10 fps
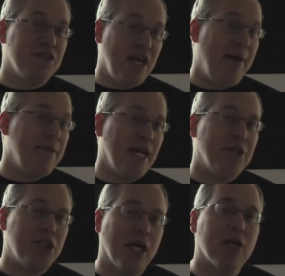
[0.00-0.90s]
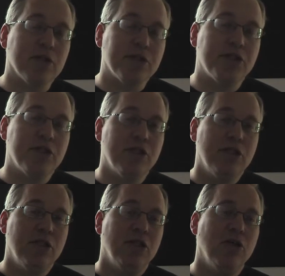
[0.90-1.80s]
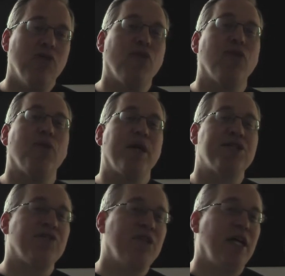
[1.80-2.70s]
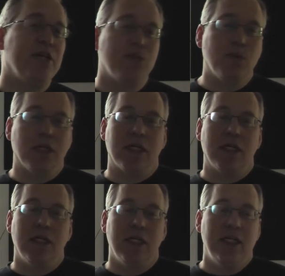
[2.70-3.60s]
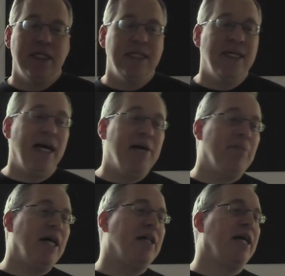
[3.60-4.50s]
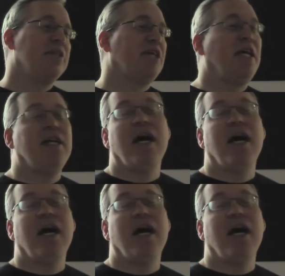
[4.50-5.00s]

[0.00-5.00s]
the same 10 shekels for the rest of the day's work. And by, say,